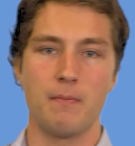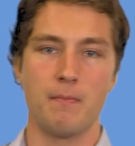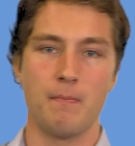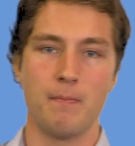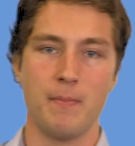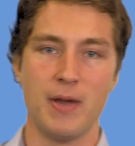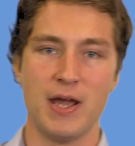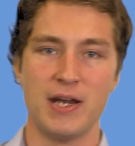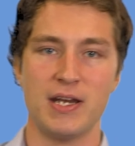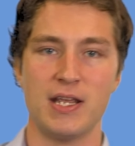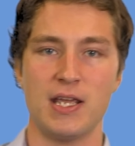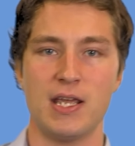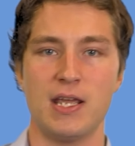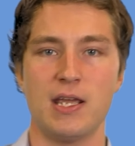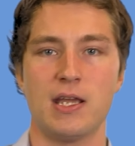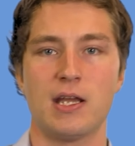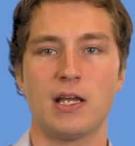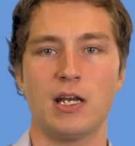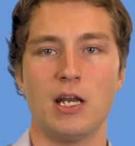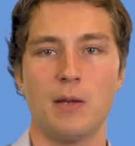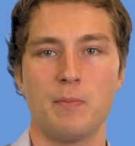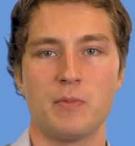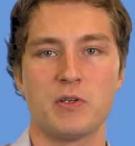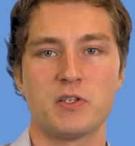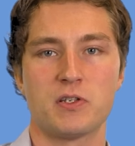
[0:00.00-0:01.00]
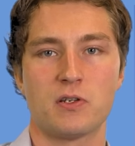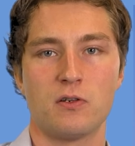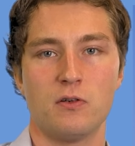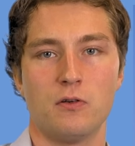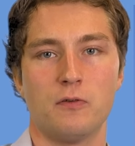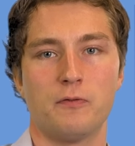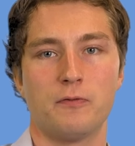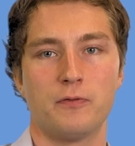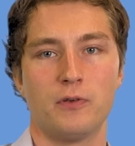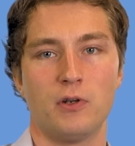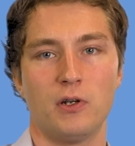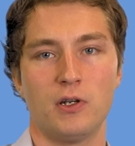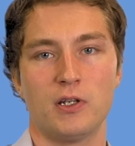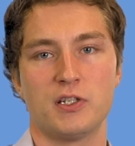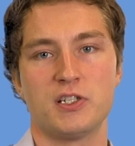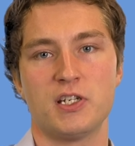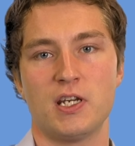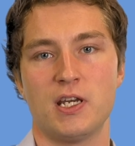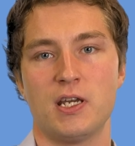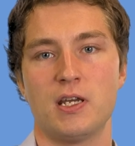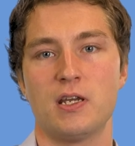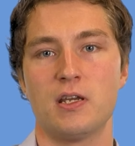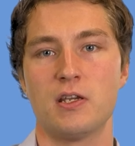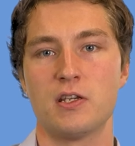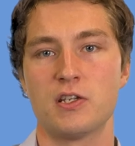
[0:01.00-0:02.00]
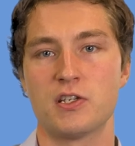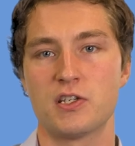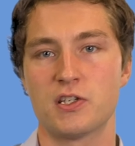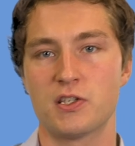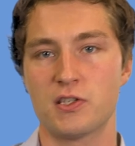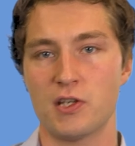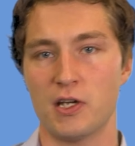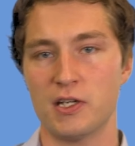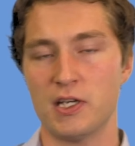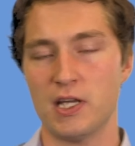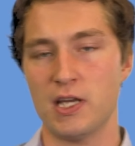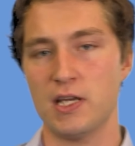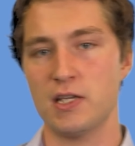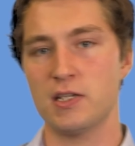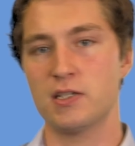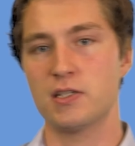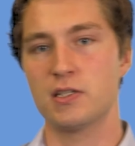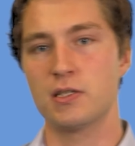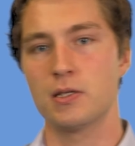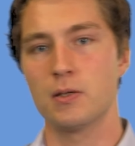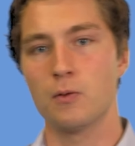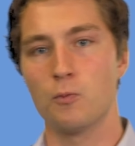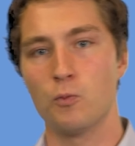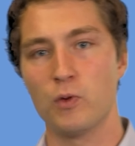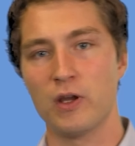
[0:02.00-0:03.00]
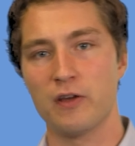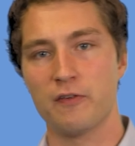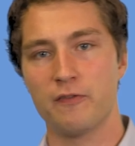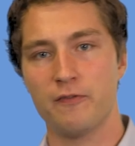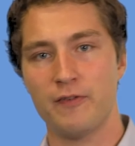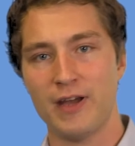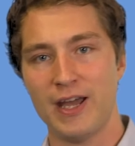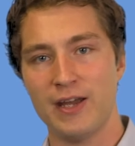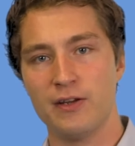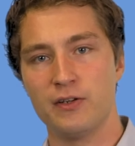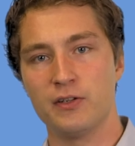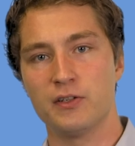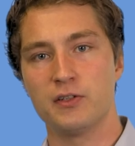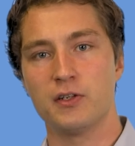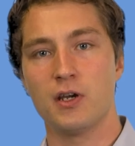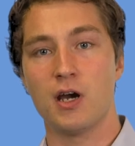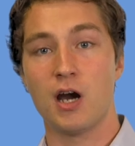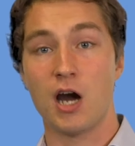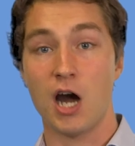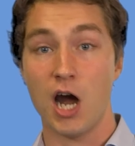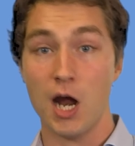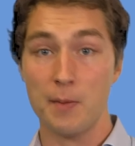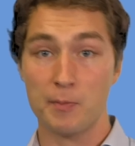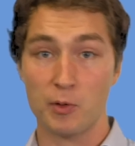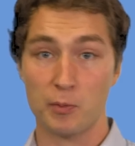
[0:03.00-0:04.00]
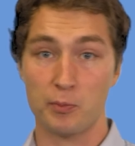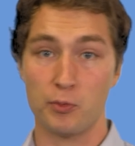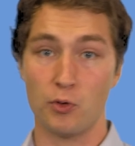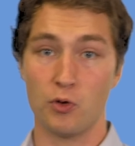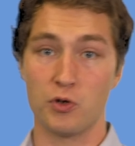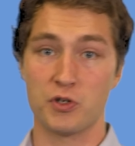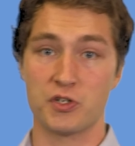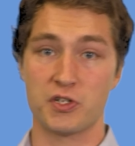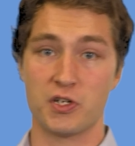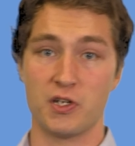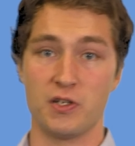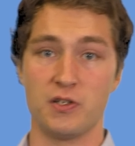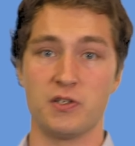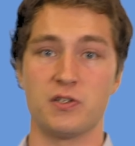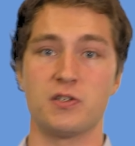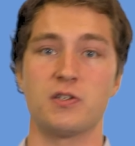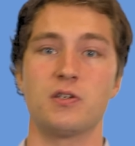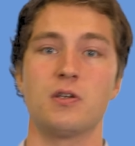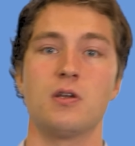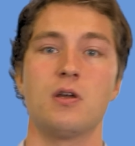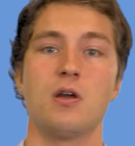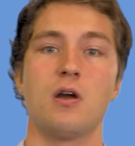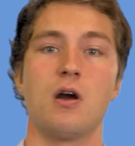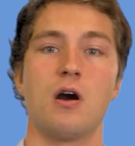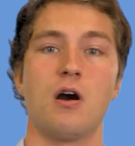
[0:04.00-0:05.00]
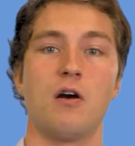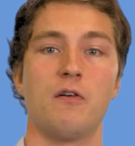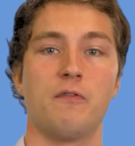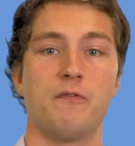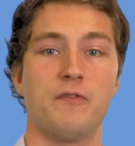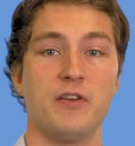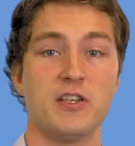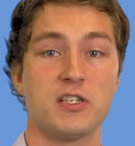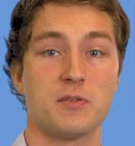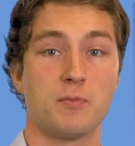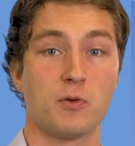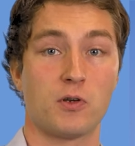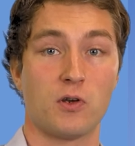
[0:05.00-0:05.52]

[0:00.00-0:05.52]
many Columbia School Phonology studies, we have found high proportions of visible